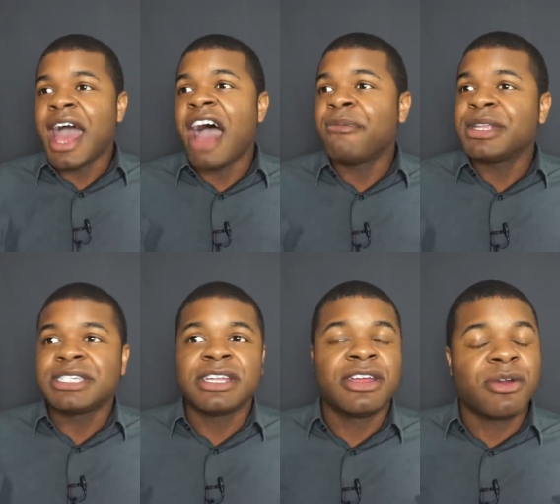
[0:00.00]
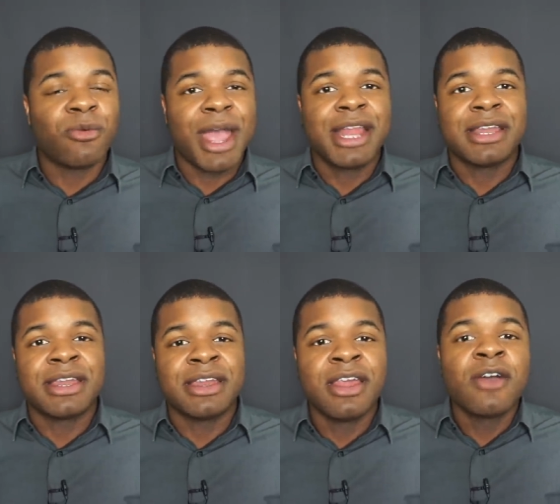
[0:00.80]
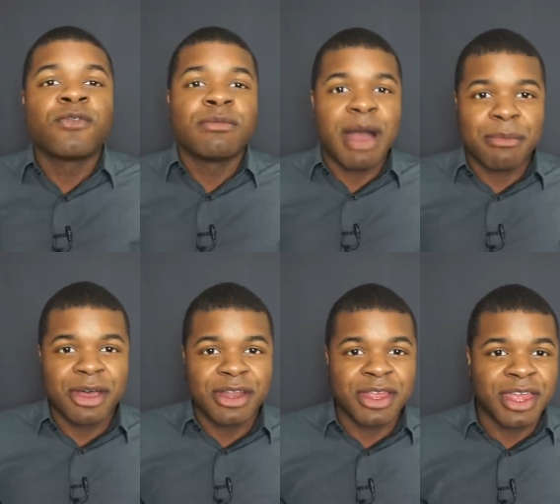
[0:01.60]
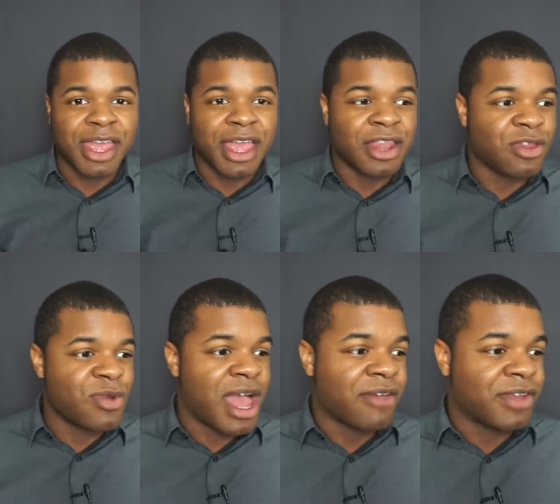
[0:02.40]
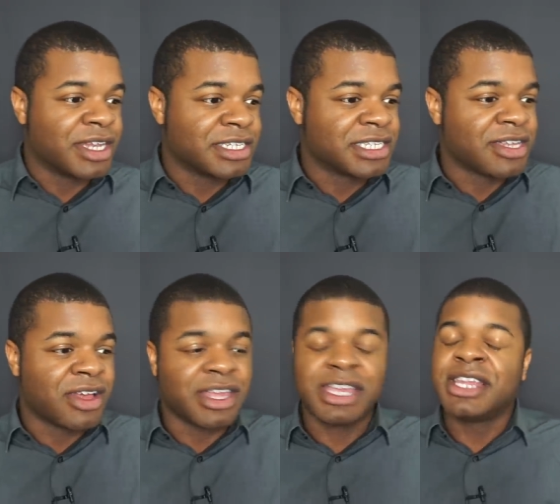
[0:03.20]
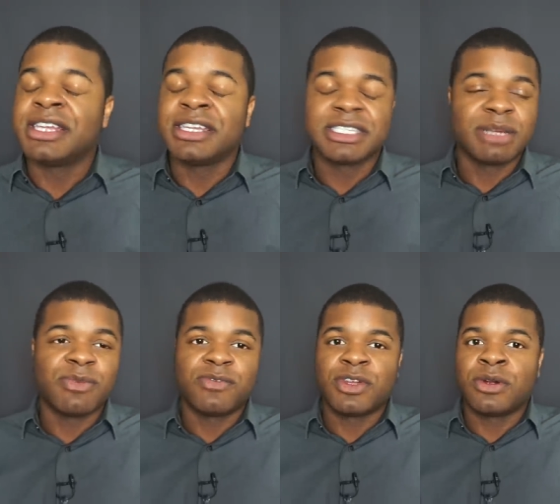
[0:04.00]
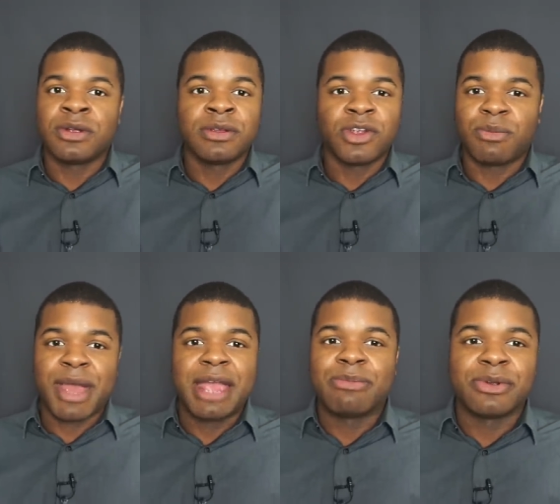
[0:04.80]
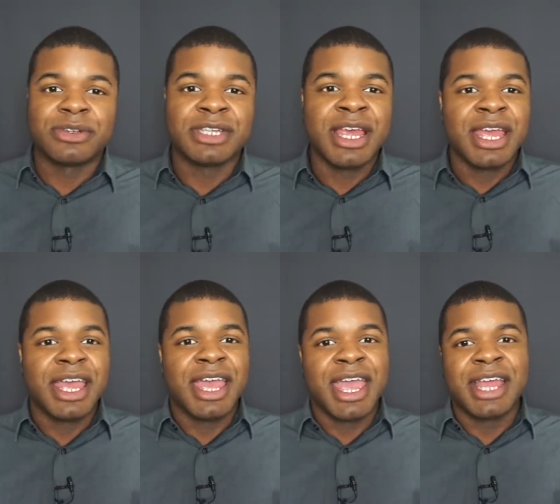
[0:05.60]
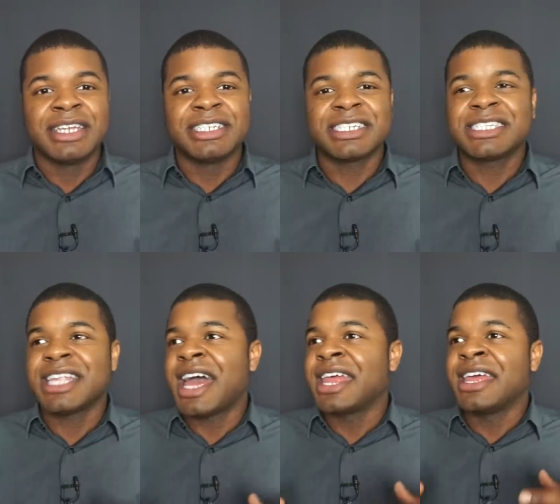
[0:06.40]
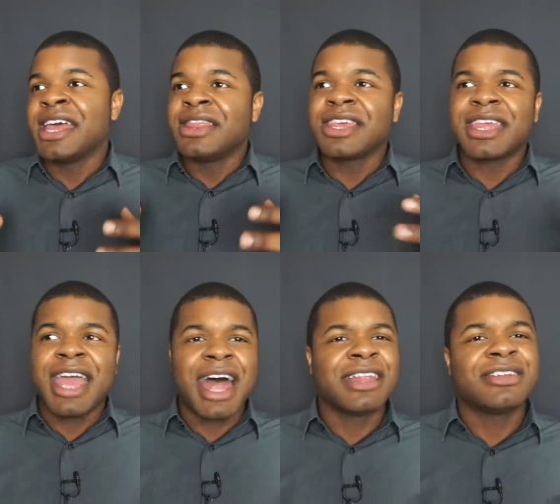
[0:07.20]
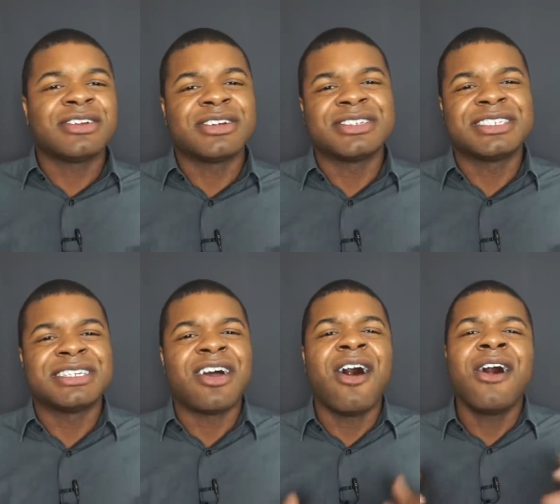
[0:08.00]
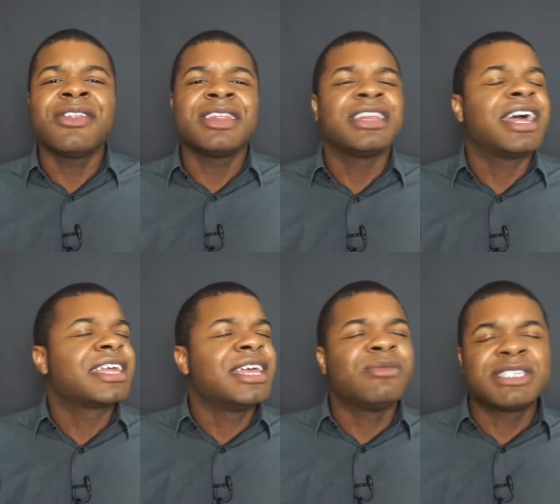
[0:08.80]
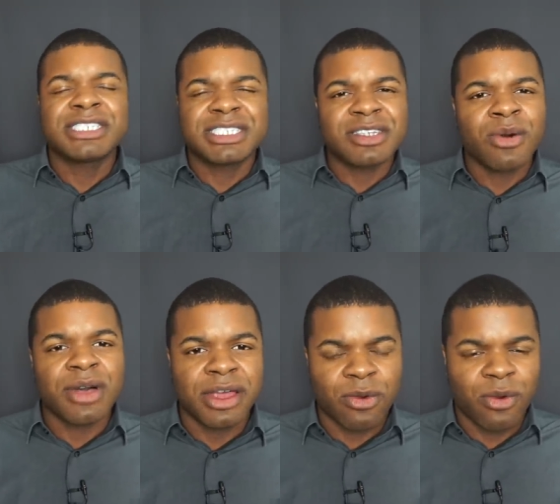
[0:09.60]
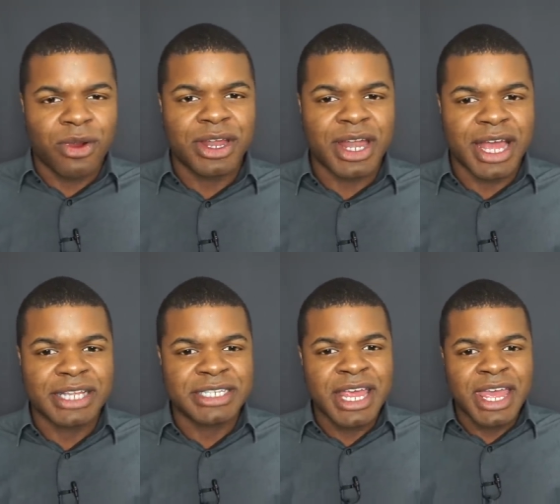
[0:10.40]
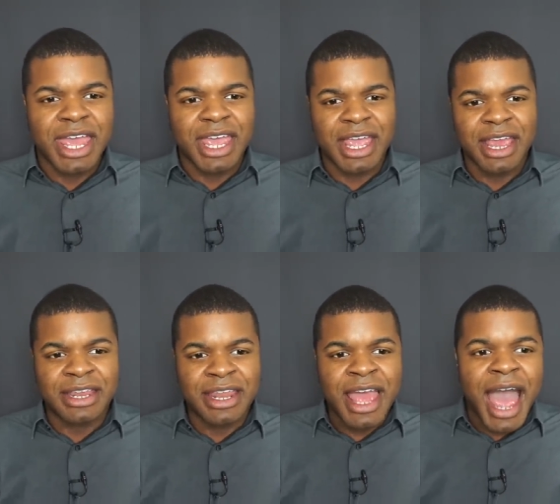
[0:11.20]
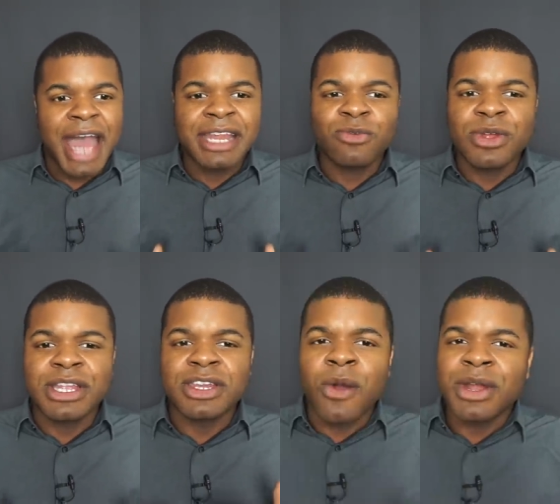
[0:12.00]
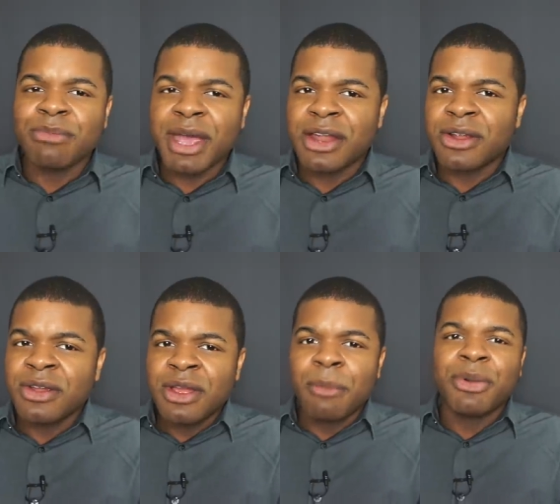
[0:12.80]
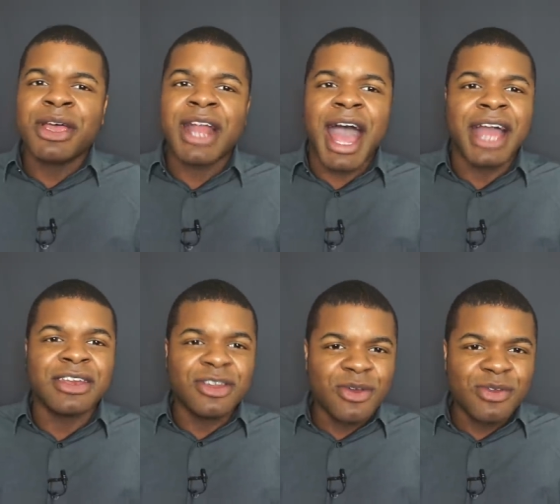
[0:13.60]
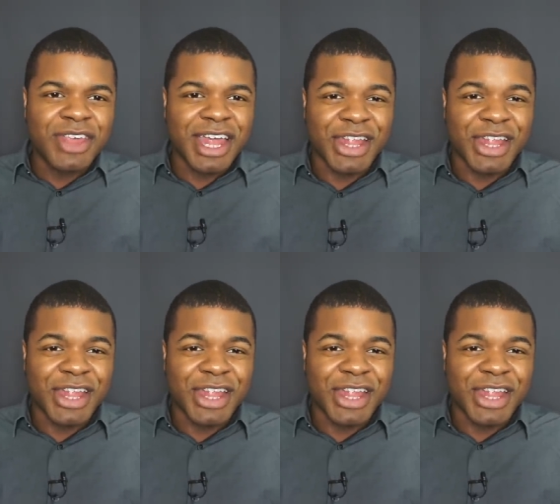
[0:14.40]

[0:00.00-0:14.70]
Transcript: I've been sitting here waiting for my money and you have it stuck in some of your your papers and just like the calendars and all like it was just so unorganized and I didn't really know any better but I knew that